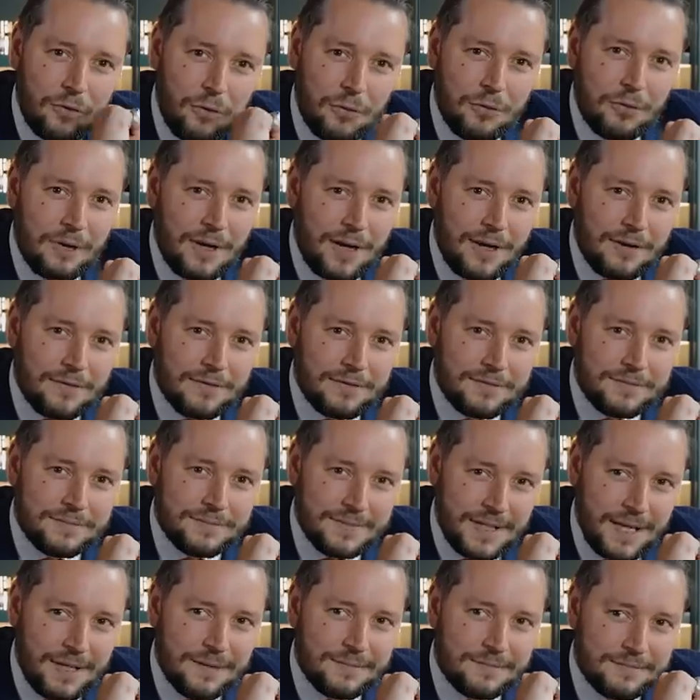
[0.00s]
chronograph,
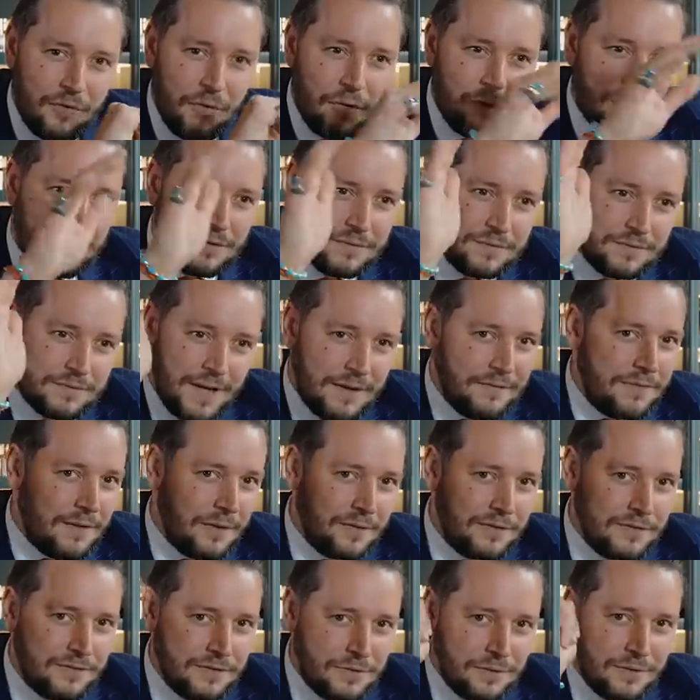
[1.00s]
yeah, for
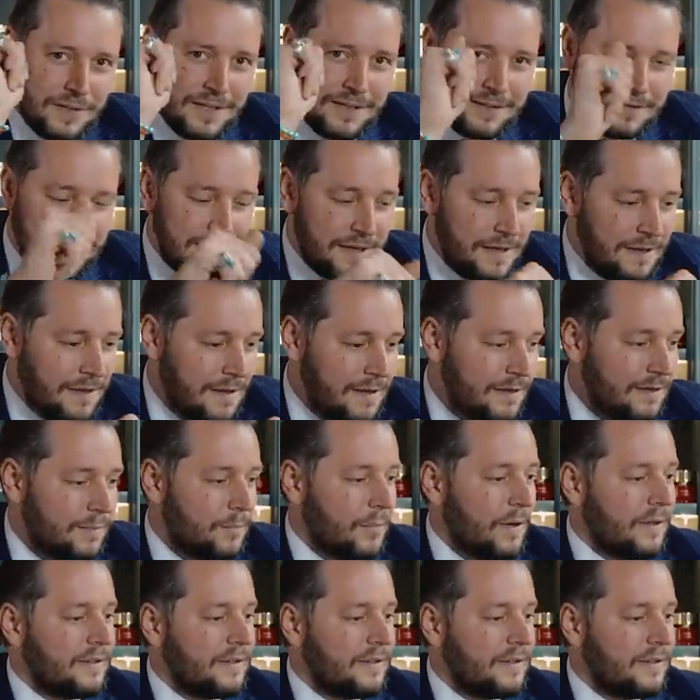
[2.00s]
5,000 euro less than list